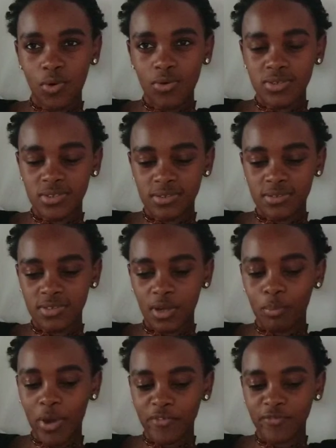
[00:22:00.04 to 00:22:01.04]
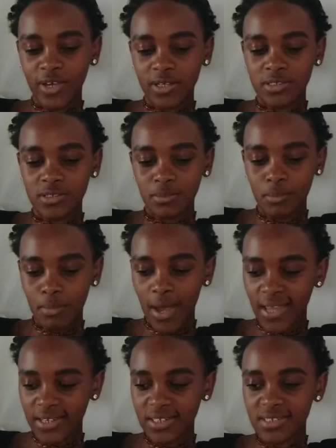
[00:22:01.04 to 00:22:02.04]
was the perfect
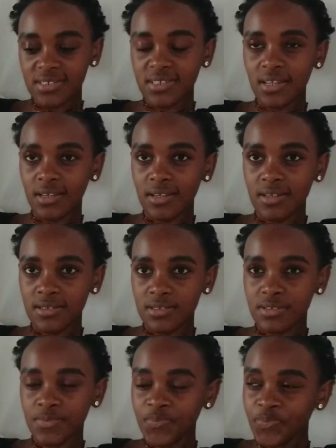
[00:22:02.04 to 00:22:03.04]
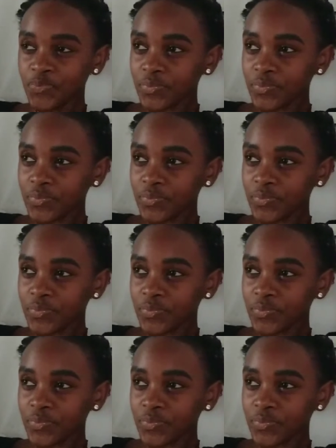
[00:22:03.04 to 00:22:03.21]
man, he still is.